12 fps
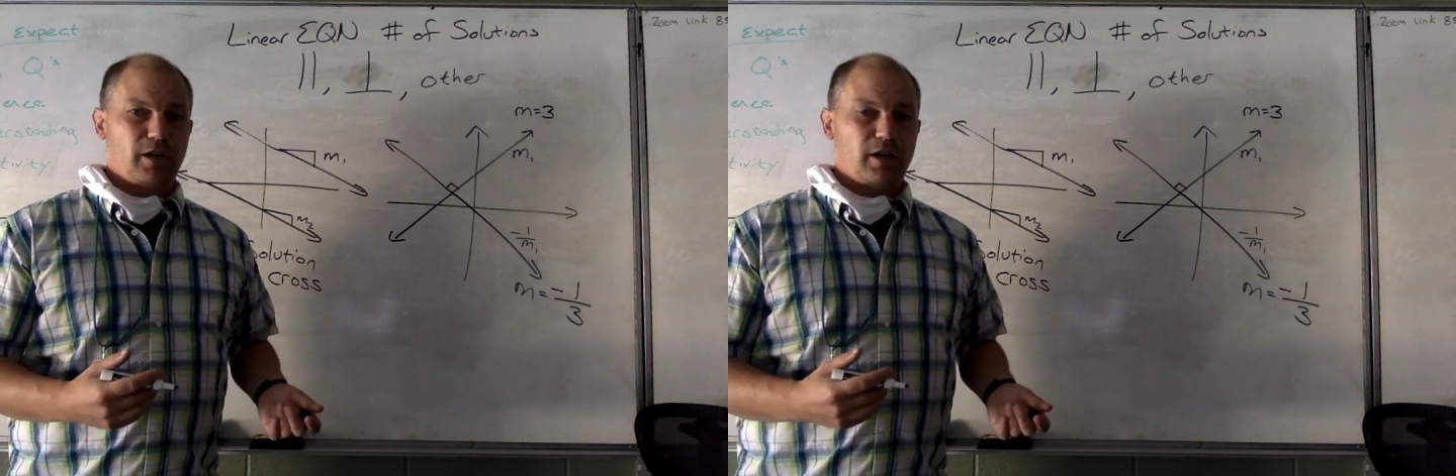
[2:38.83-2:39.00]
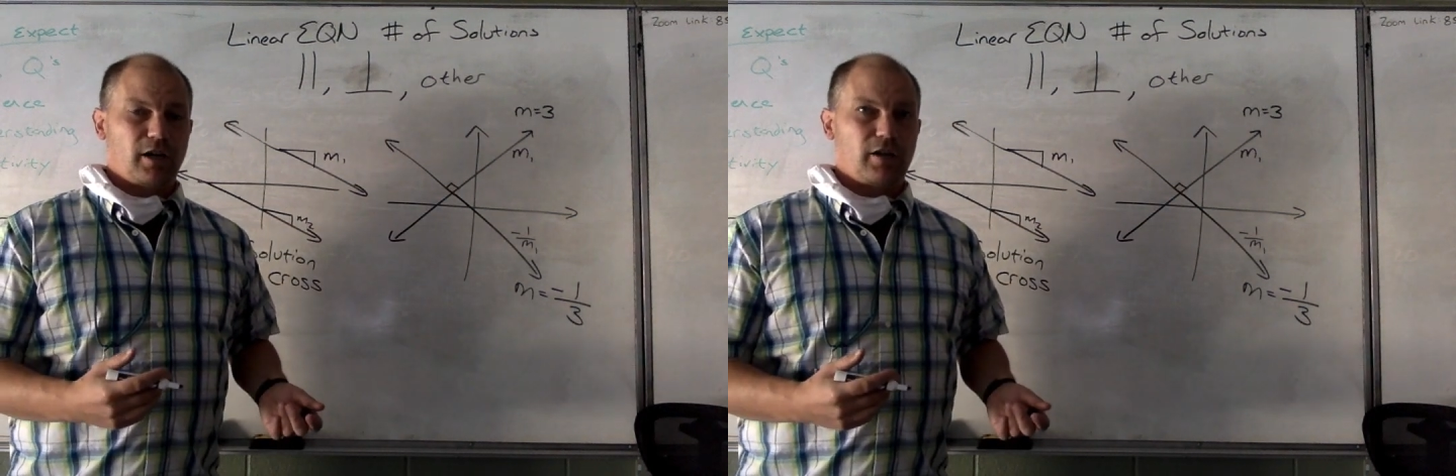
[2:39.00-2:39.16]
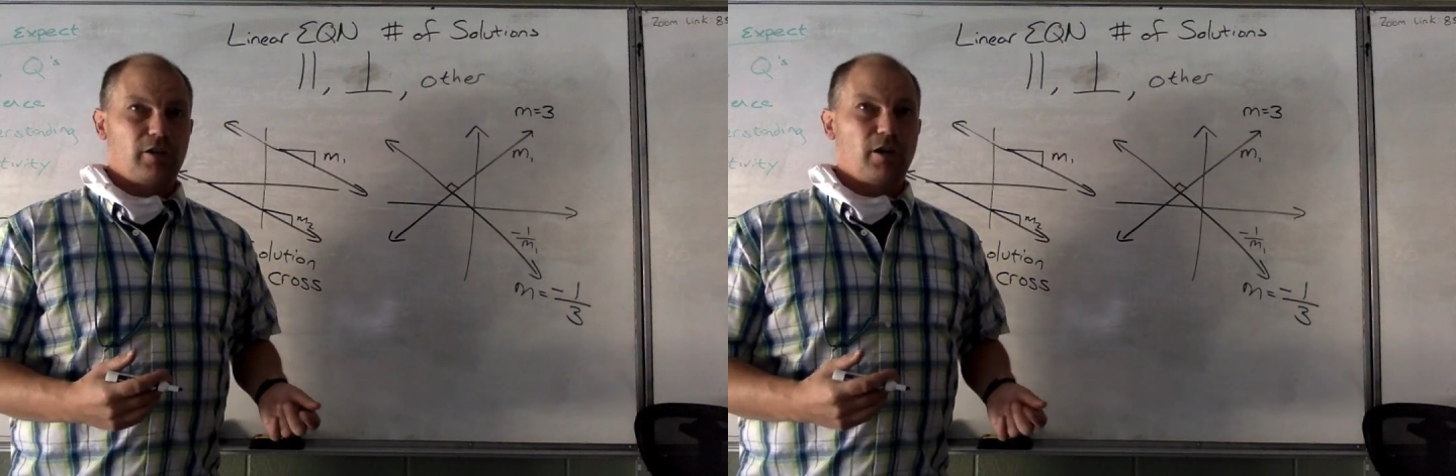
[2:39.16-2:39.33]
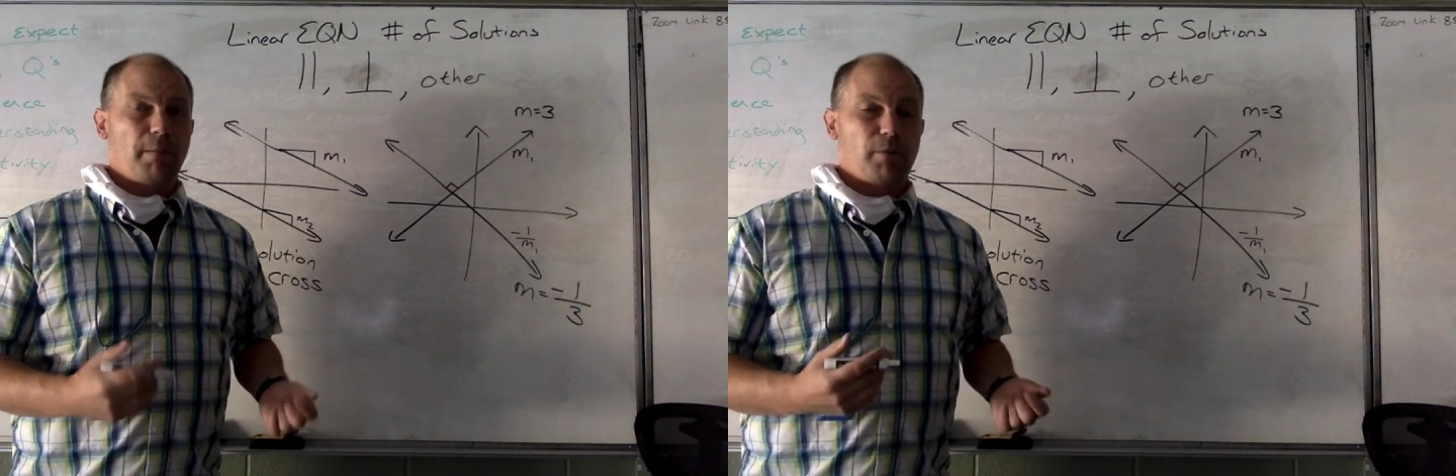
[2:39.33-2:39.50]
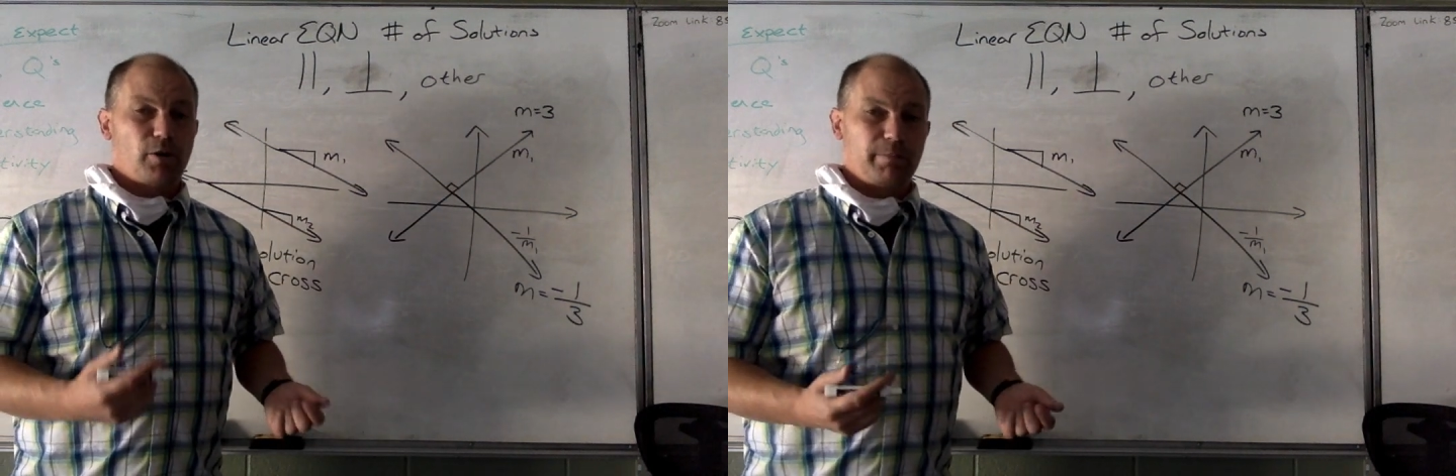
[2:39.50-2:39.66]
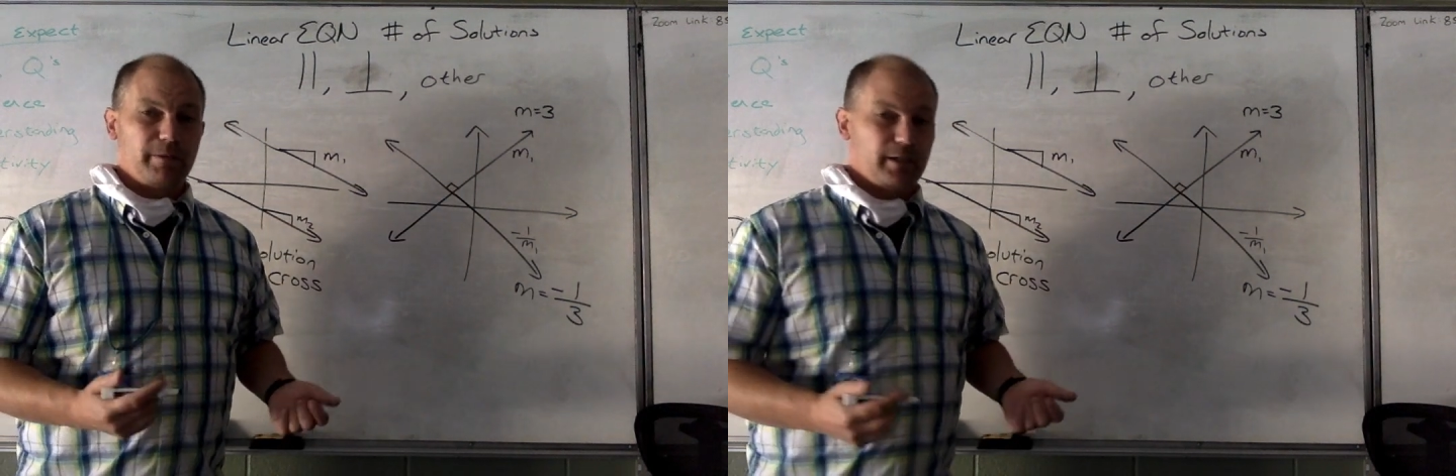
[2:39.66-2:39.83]
are
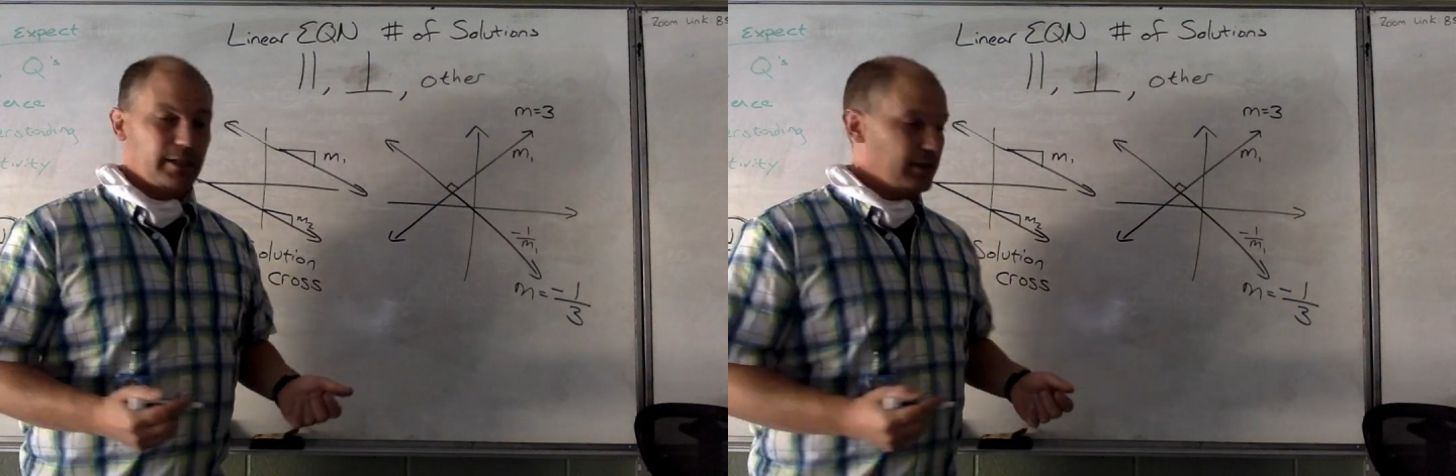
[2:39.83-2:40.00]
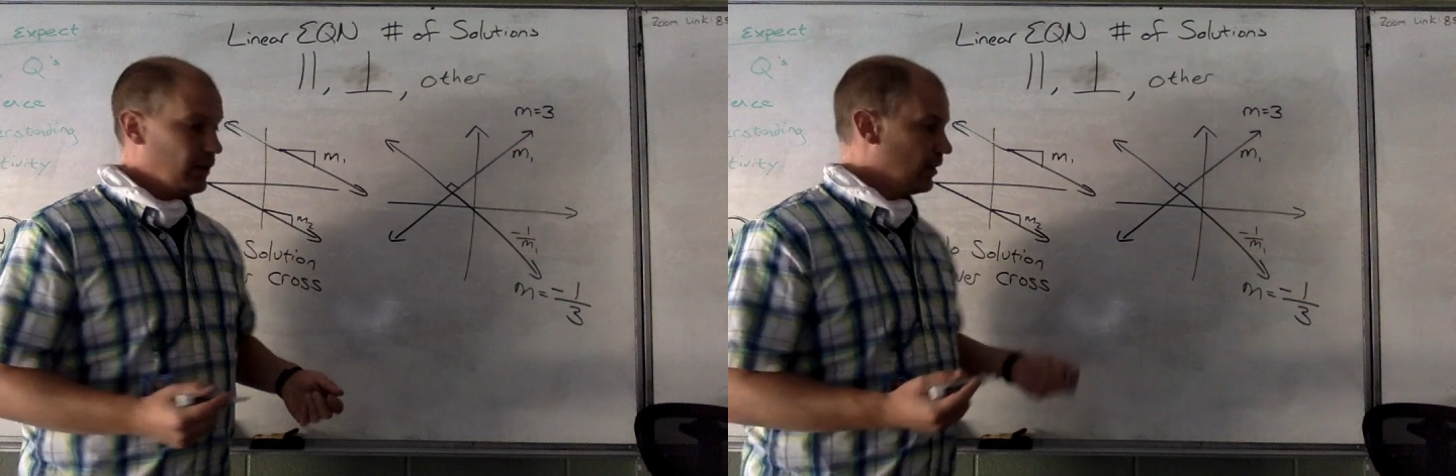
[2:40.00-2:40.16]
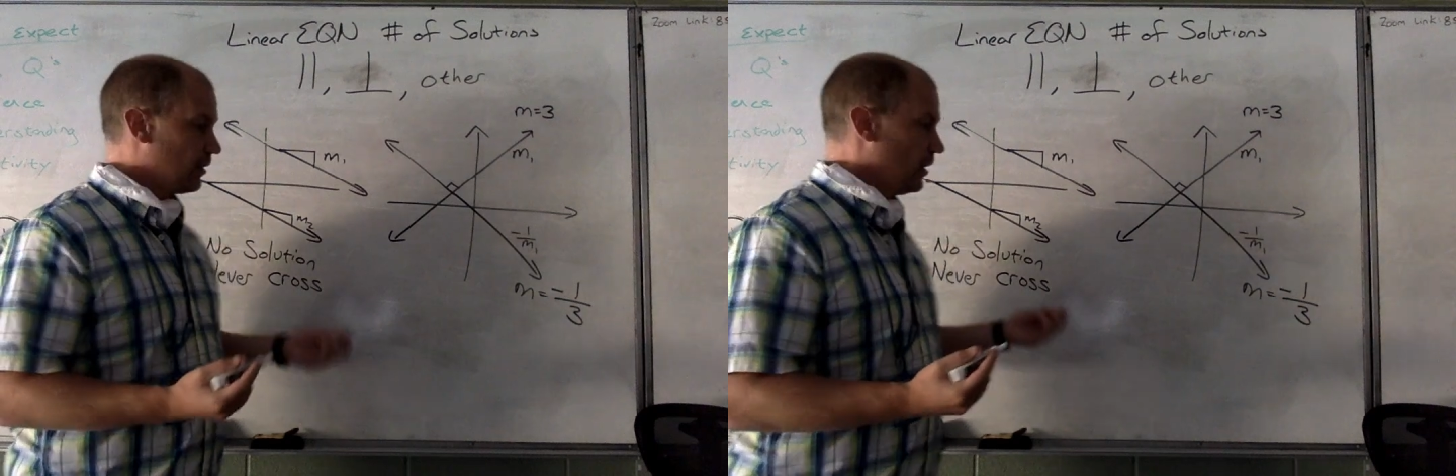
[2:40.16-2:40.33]
perpendicular.